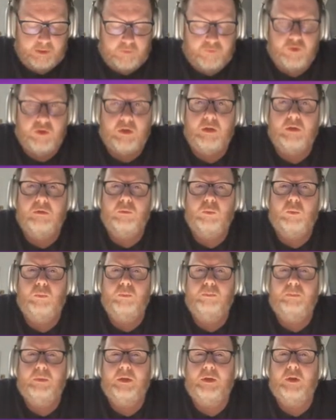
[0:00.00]
I've got
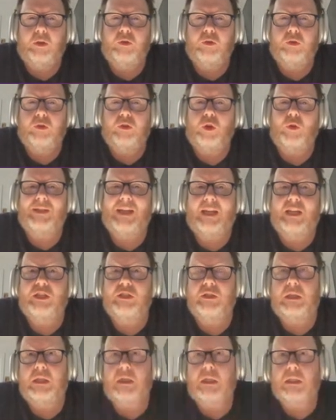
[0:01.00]
a note on
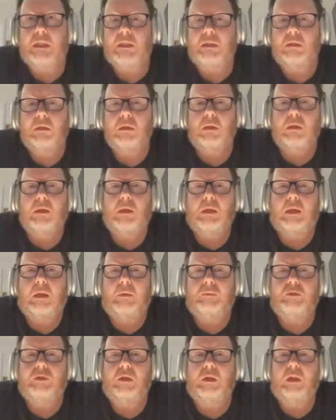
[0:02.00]
notation here.
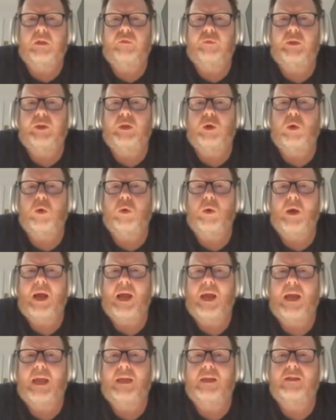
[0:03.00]
So if we call
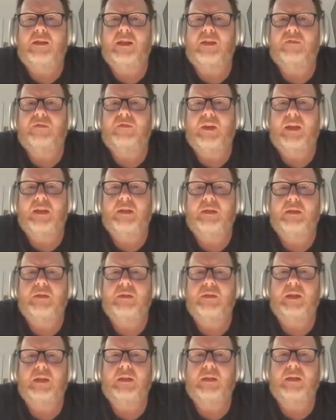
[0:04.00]
A the event,
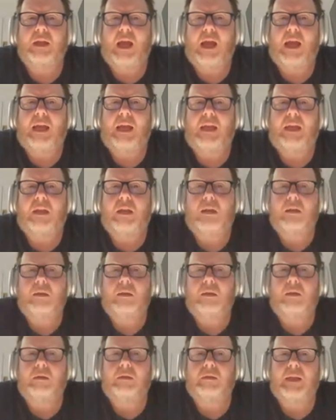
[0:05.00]
then A
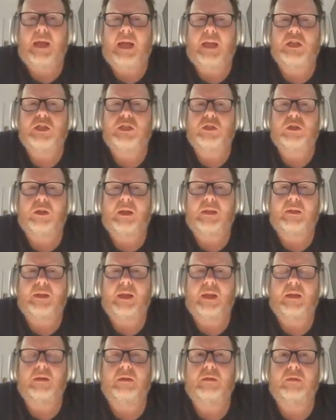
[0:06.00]
dash like
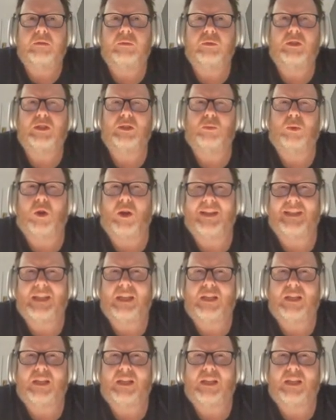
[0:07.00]
that, which is what I